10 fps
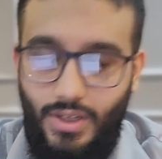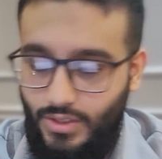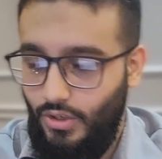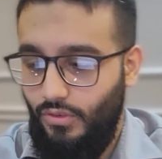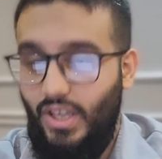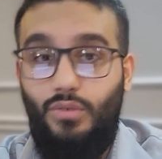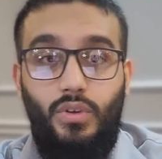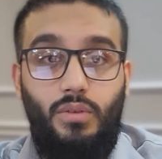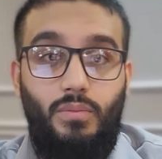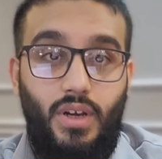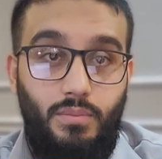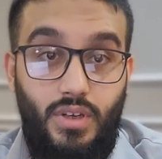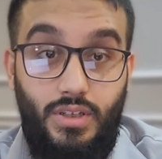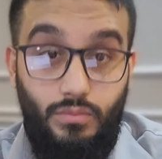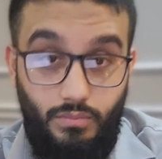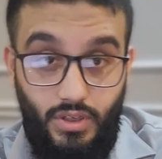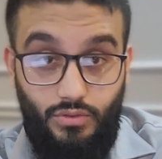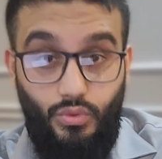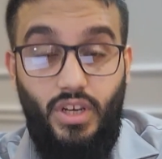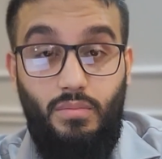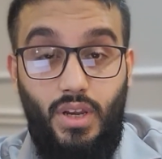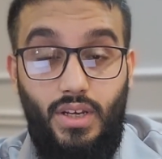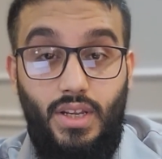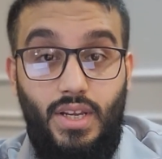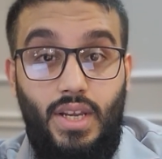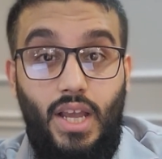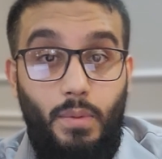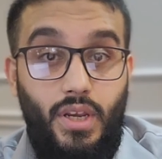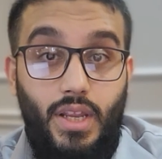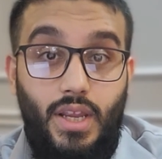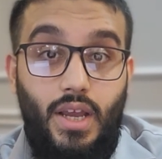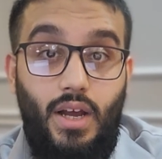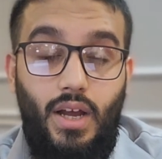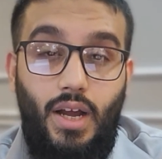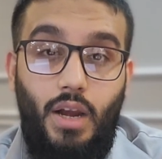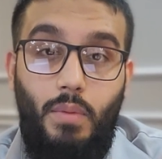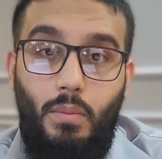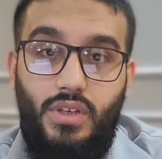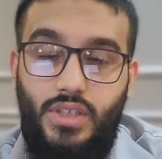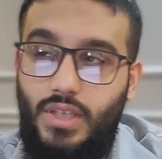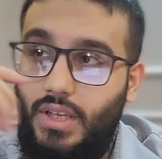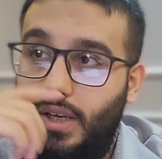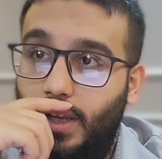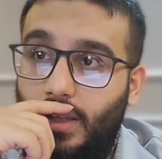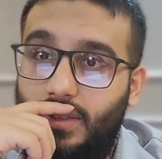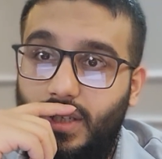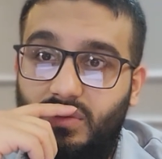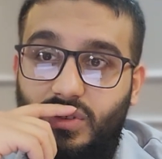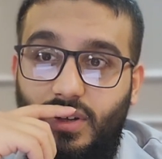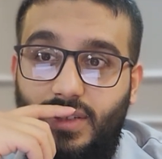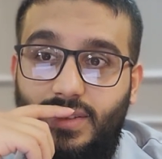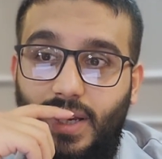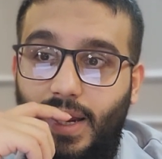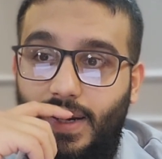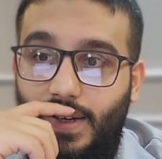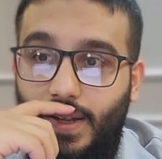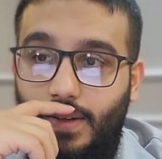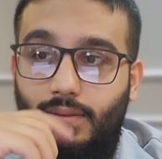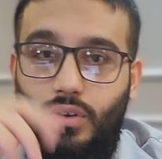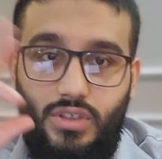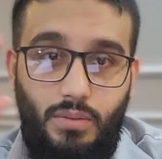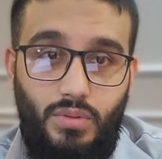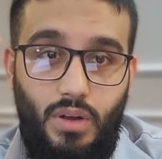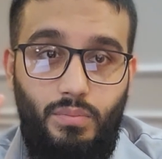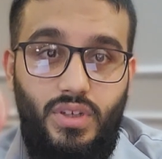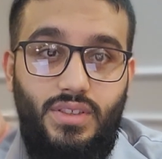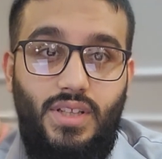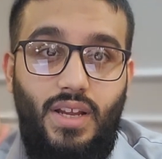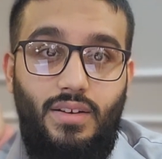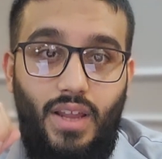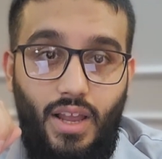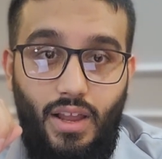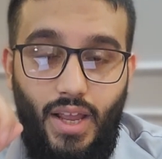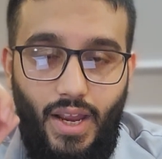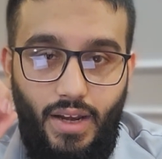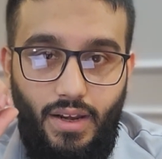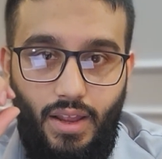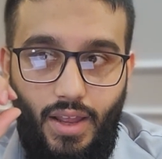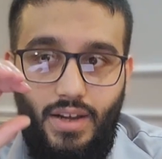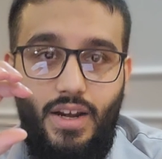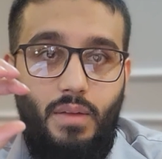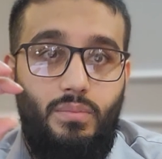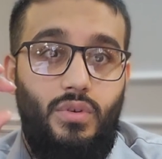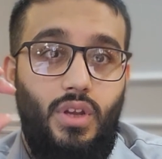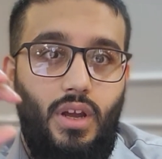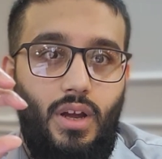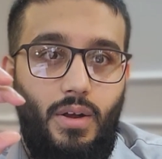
So that's where the money is really made. I mean, I remember seeing some stocks that had done, or some companies that had ended up